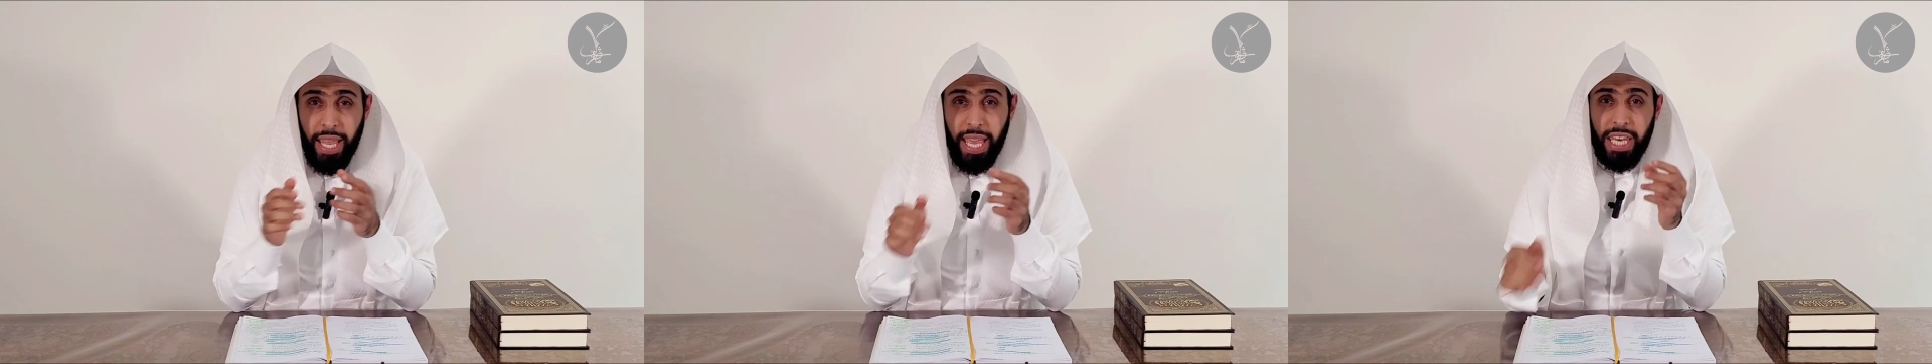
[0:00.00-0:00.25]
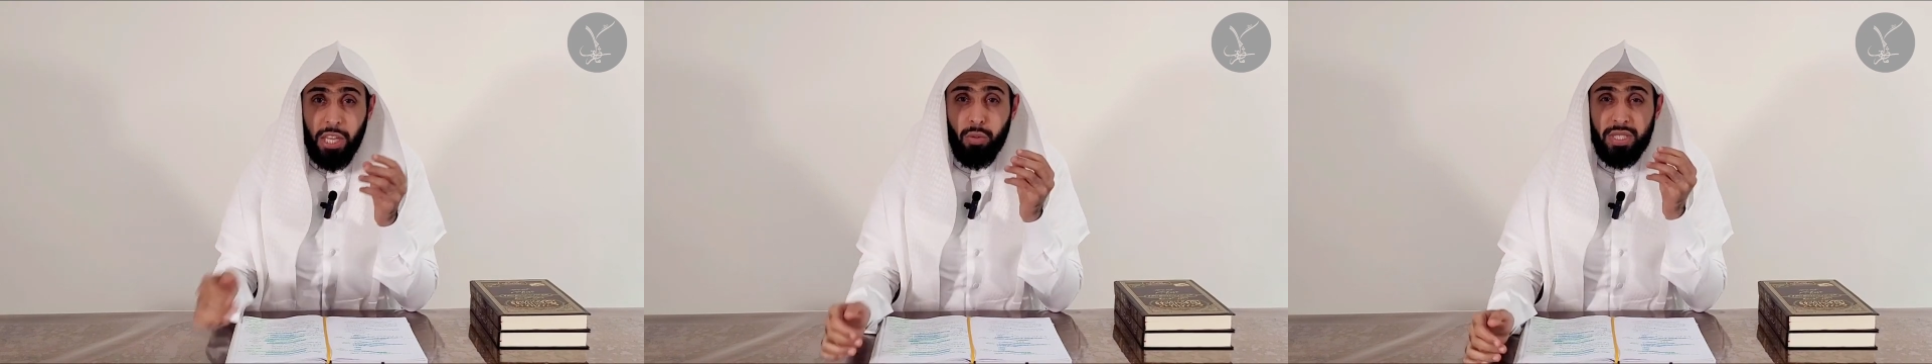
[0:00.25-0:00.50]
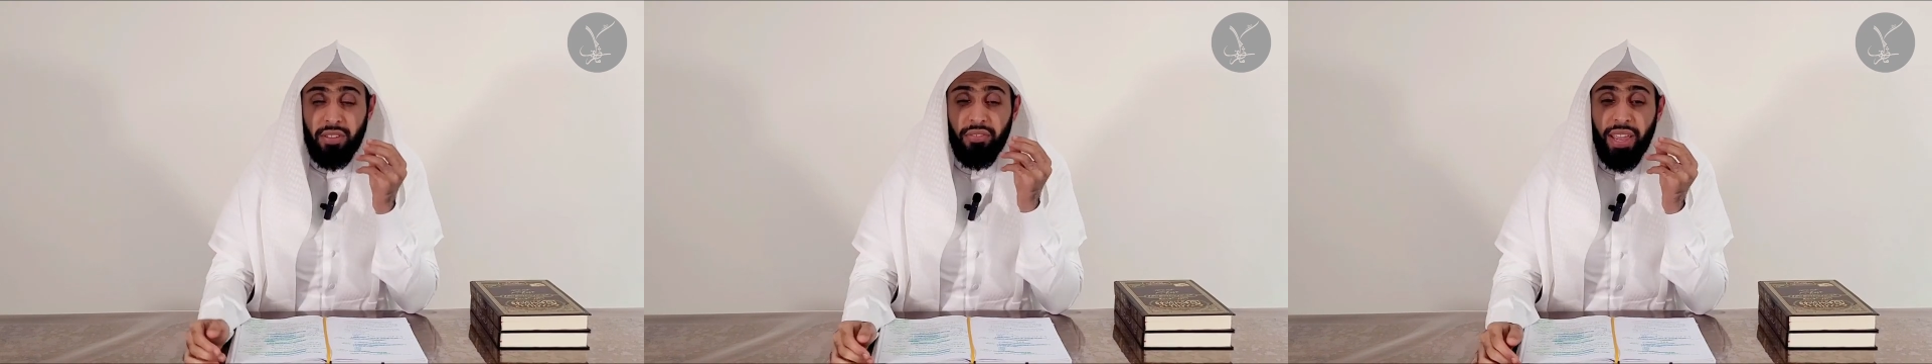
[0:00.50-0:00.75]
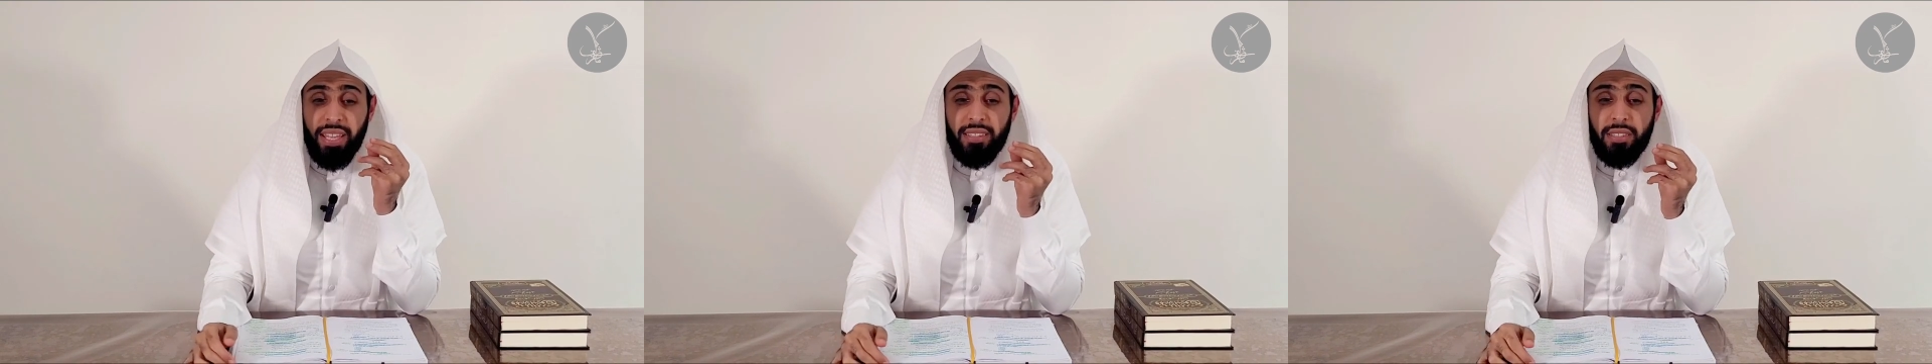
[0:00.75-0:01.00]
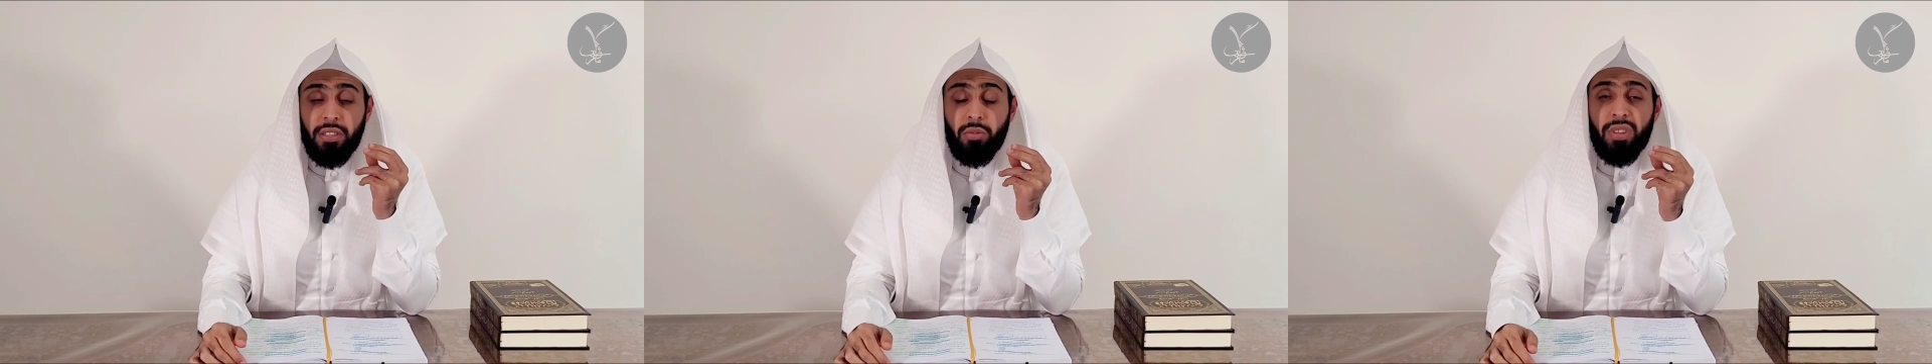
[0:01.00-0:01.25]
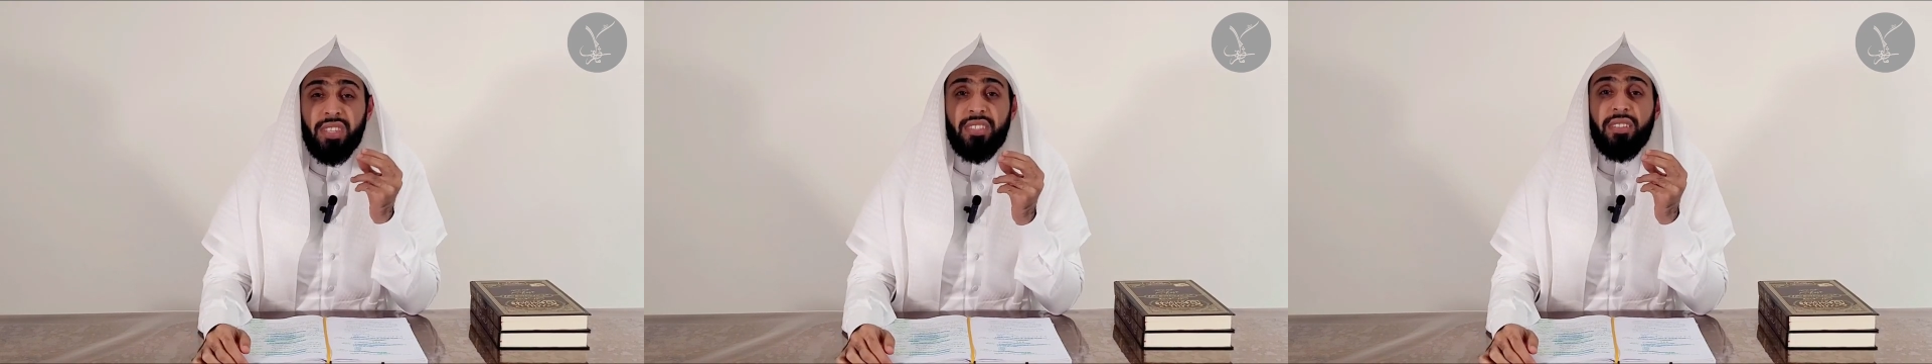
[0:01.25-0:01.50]
and he was affected
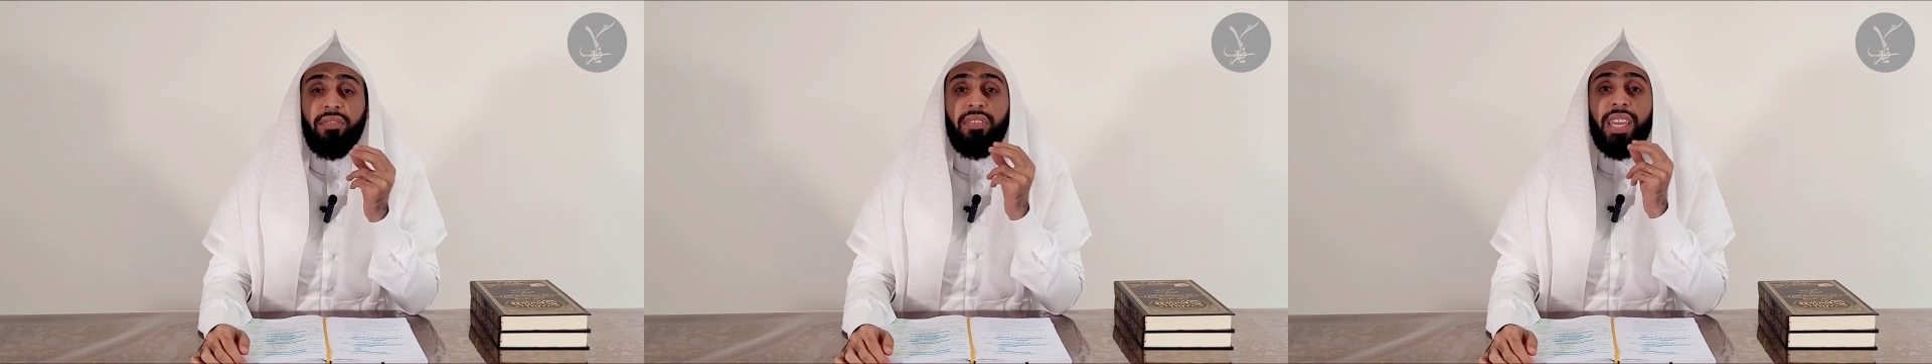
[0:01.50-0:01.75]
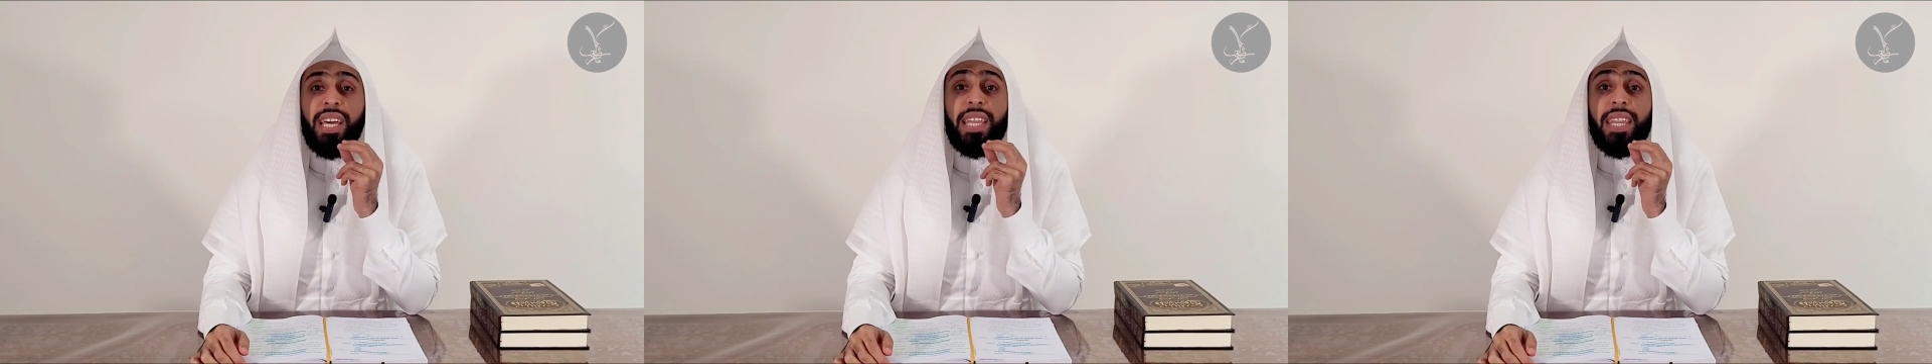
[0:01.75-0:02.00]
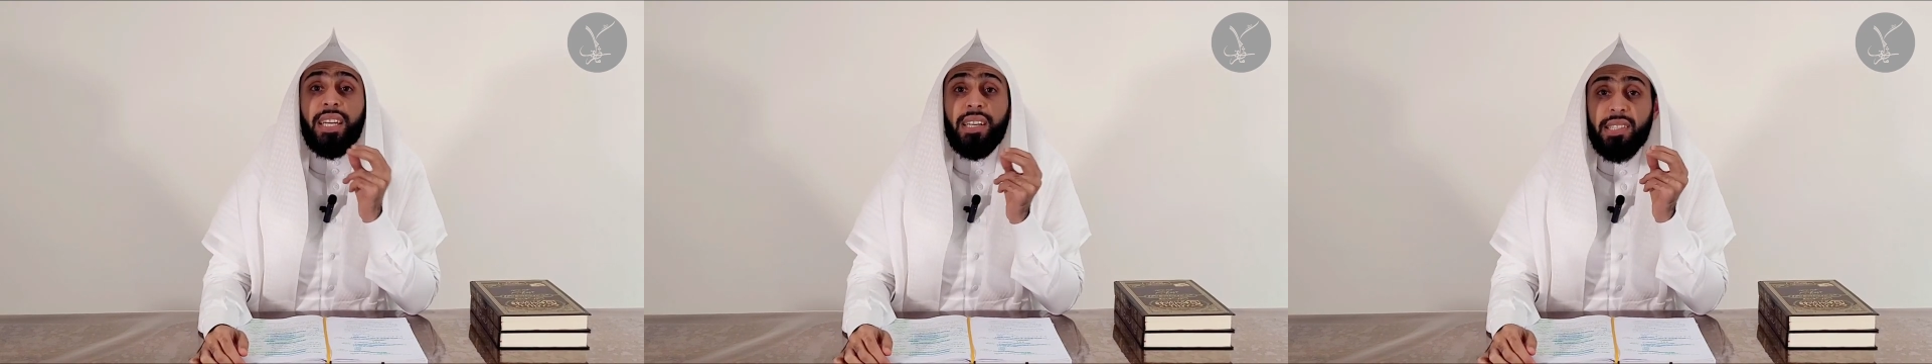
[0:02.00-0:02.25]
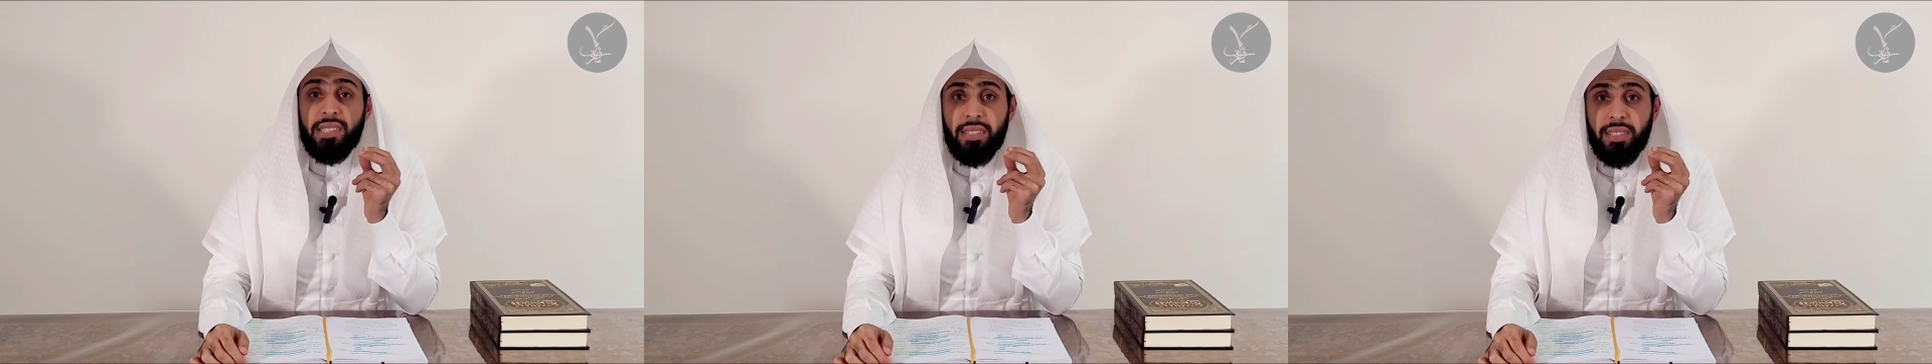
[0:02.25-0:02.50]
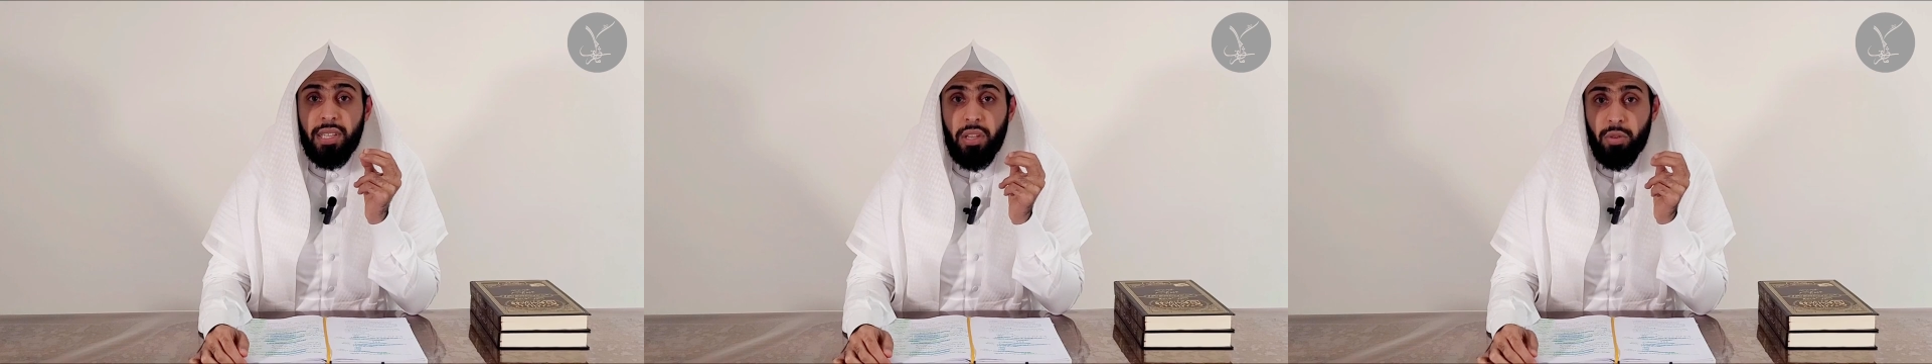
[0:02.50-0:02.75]
with severe thirst.